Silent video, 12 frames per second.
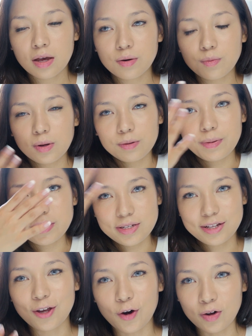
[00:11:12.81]
Well,
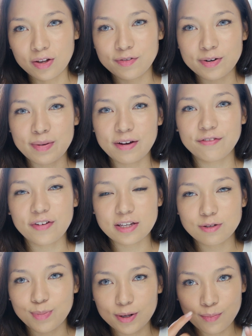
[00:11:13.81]
basically all over my
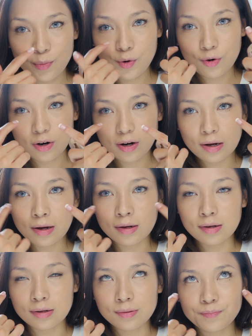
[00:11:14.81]
face, but more
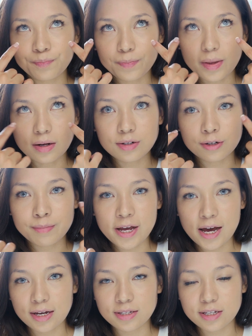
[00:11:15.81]
under my
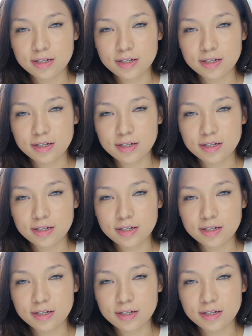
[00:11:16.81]
eyes,